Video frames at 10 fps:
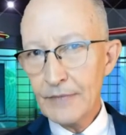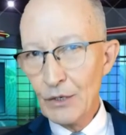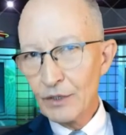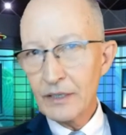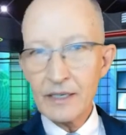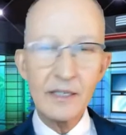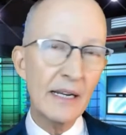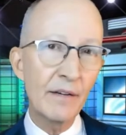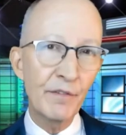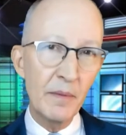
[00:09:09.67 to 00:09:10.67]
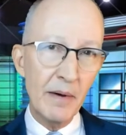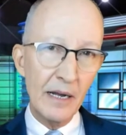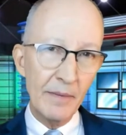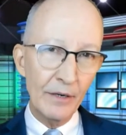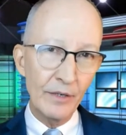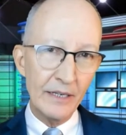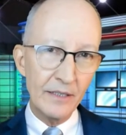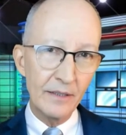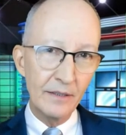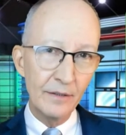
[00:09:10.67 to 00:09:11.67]
Look at that second from the bottom. I don't need
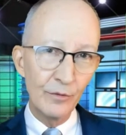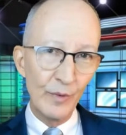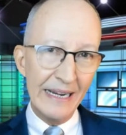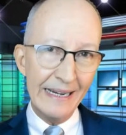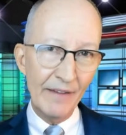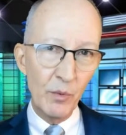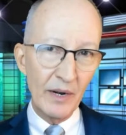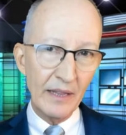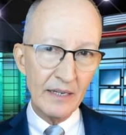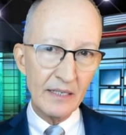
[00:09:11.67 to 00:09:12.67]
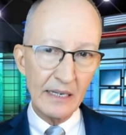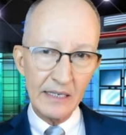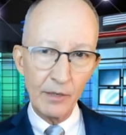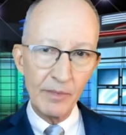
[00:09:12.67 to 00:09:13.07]
to read every one of these things here,